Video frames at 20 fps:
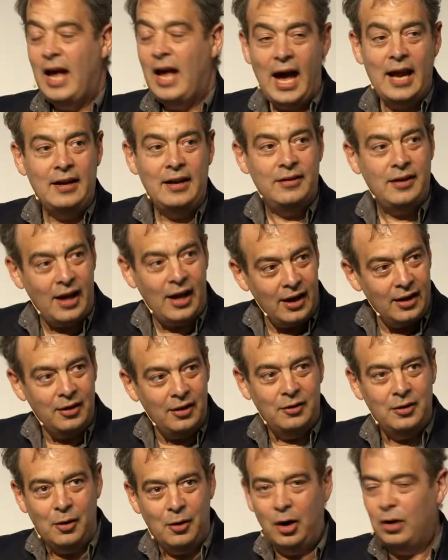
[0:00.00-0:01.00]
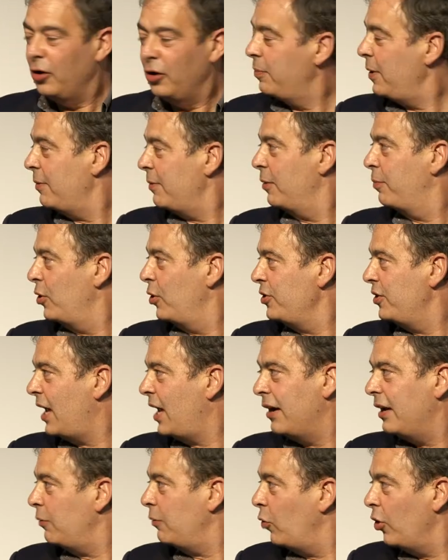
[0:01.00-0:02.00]
And you know, a lot of people have pointed
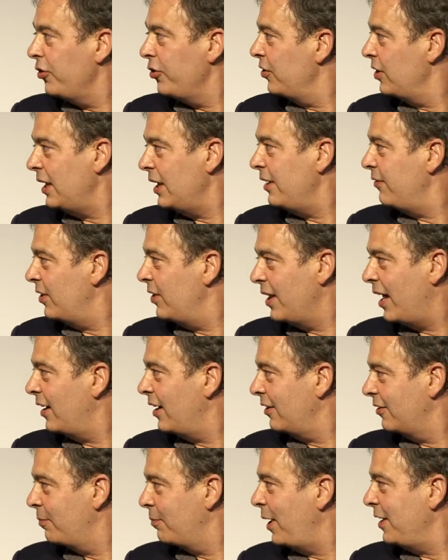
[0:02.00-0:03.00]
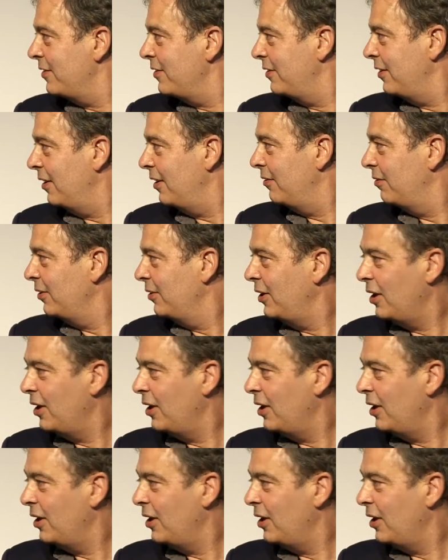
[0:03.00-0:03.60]
out it wasn't even that expensive.